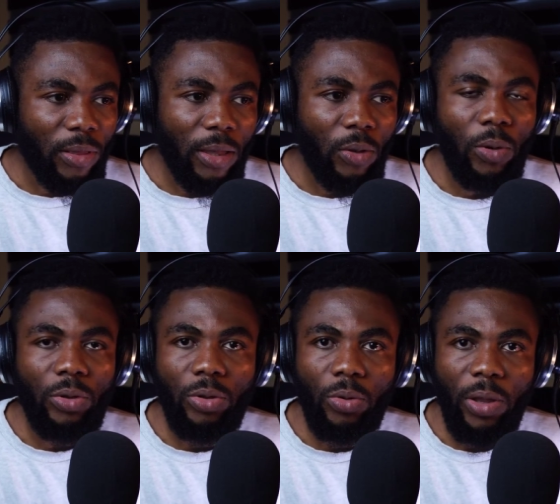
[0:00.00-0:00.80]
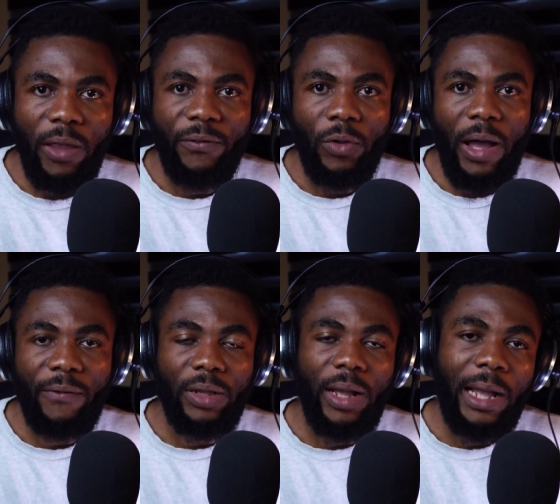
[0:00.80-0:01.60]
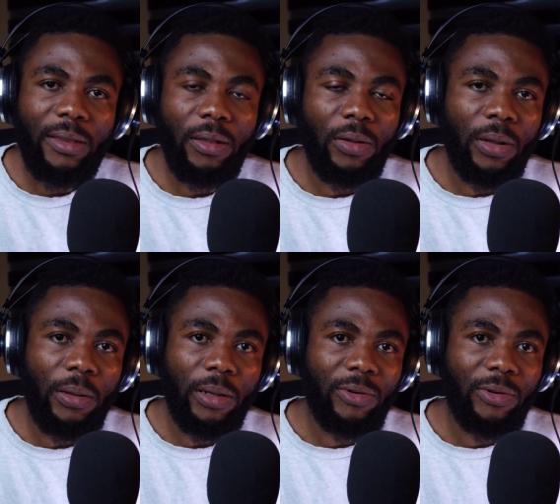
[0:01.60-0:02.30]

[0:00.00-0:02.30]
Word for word: one thing you want to do, if you have an art a,